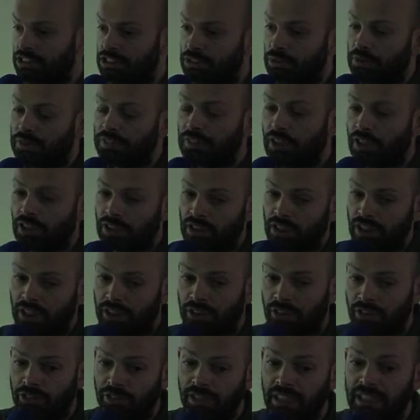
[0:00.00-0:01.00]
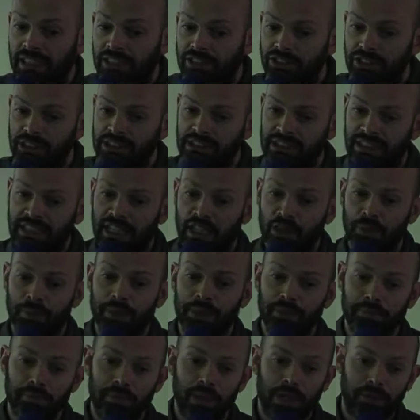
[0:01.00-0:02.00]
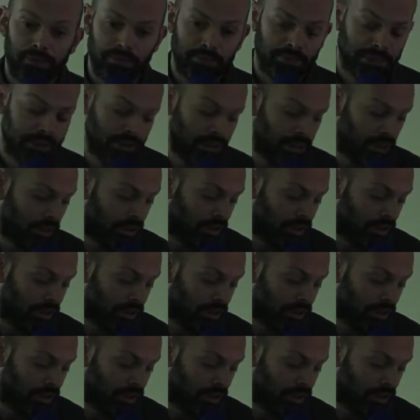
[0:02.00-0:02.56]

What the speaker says: So we've got a client who are really interested in helping mums